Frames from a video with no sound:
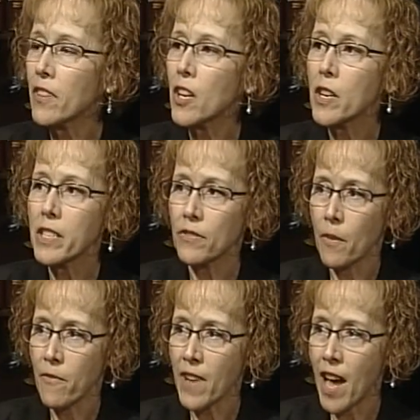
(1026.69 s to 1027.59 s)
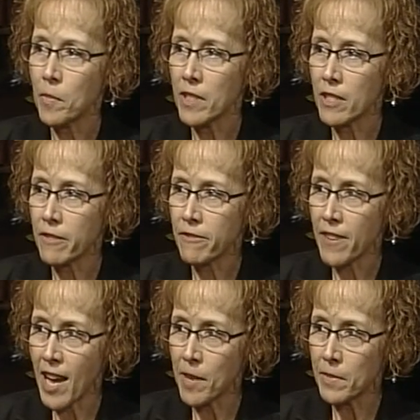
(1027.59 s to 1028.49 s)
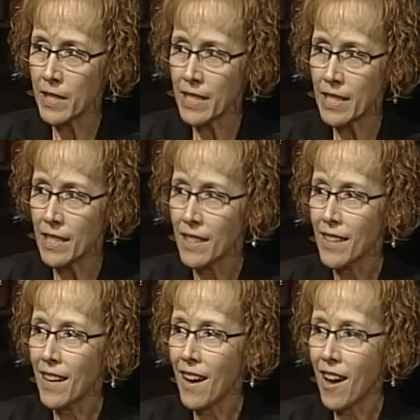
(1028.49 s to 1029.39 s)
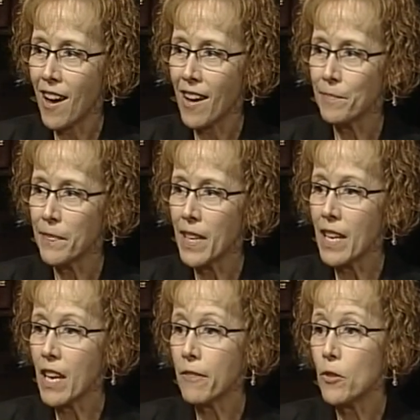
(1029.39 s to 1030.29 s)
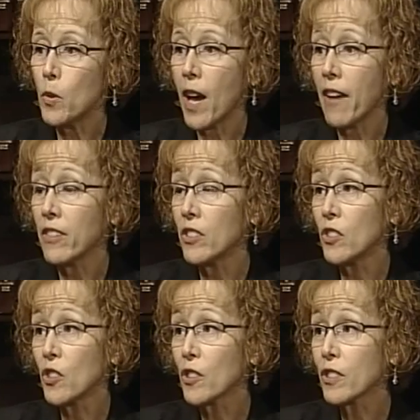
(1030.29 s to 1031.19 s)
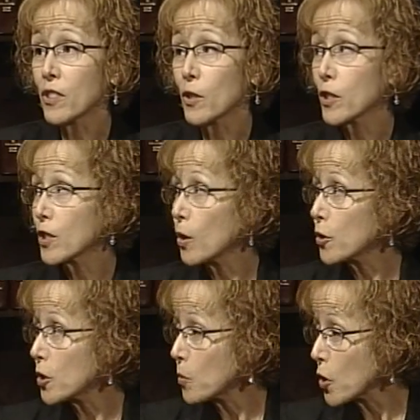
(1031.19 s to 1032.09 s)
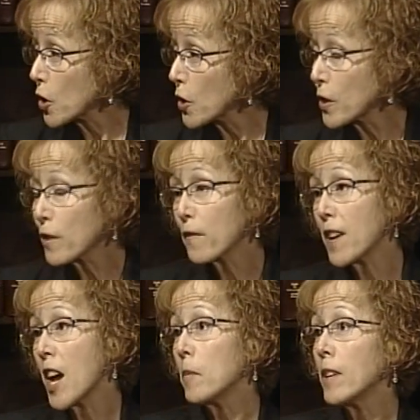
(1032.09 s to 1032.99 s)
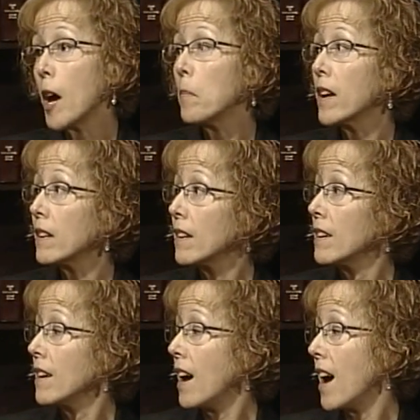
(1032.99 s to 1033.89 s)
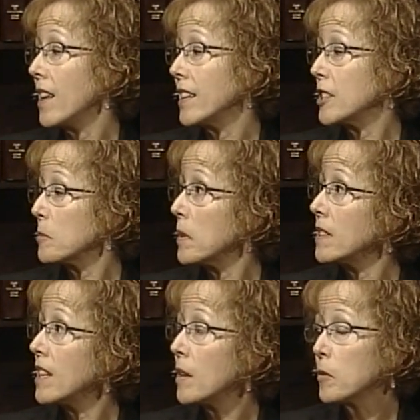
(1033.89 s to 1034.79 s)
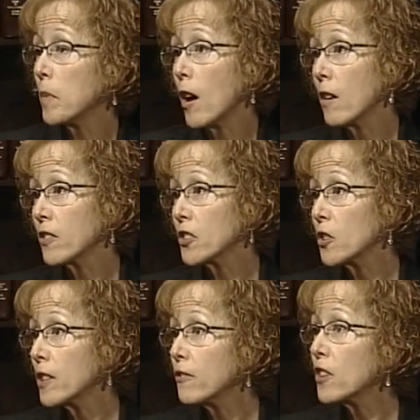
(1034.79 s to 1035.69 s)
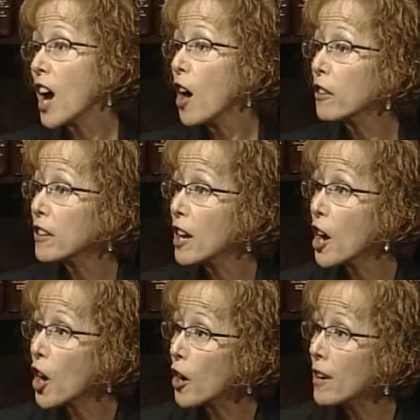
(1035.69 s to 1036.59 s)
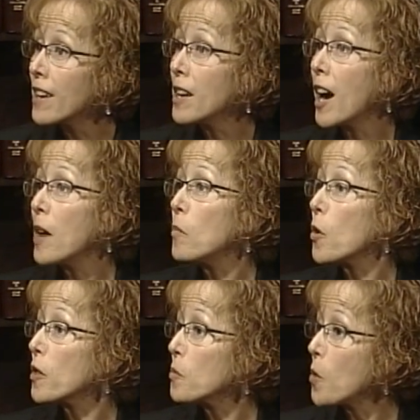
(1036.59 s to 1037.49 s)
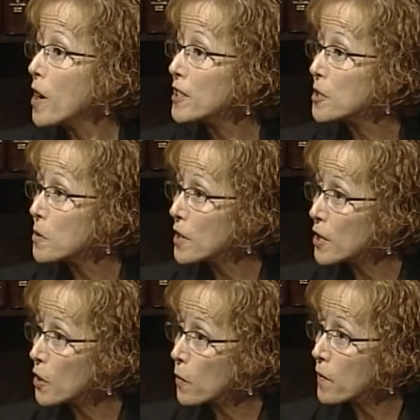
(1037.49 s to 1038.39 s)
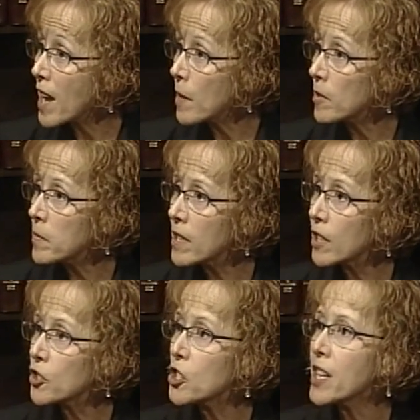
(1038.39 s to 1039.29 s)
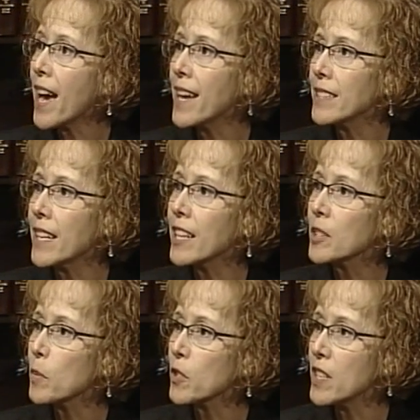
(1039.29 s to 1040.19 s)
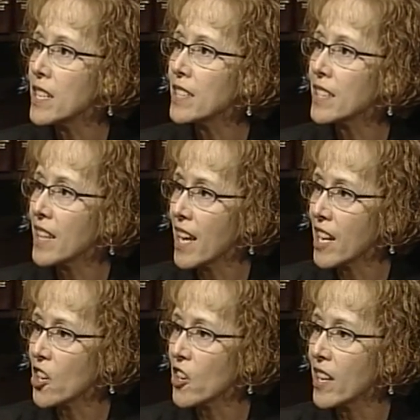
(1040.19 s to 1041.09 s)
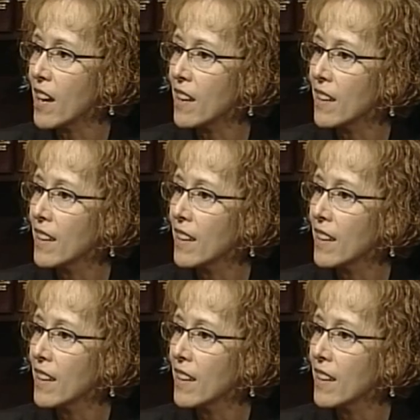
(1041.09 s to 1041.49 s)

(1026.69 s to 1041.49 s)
varies from family to family. If you have a nurse or a social worker in the family, I'll bet Holly has been named power of attorney for healthcare more than once within her family because she has an expertise in that area.